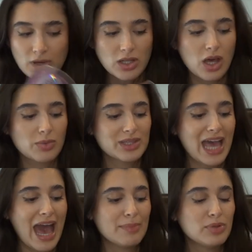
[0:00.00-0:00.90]
along with
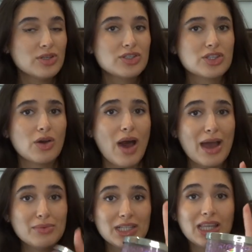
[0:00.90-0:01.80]
the apples. So
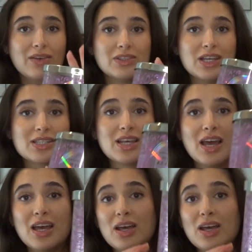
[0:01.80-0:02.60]
I really love this.